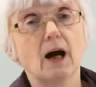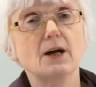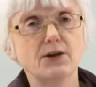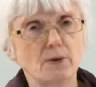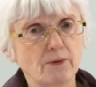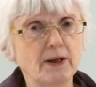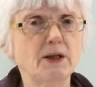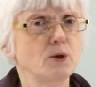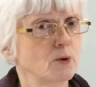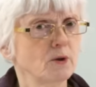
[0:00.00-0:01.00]
I don't think
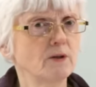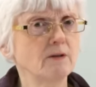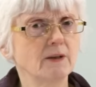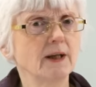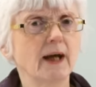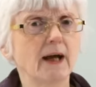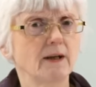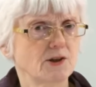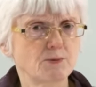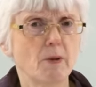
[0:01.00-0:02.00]
you can
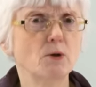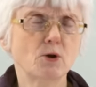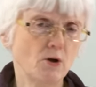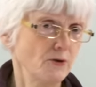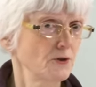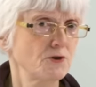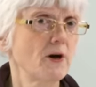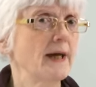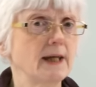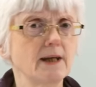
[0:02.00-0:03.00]
smoke on the
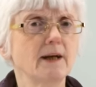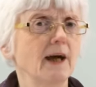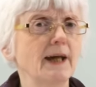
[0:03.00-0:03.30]
train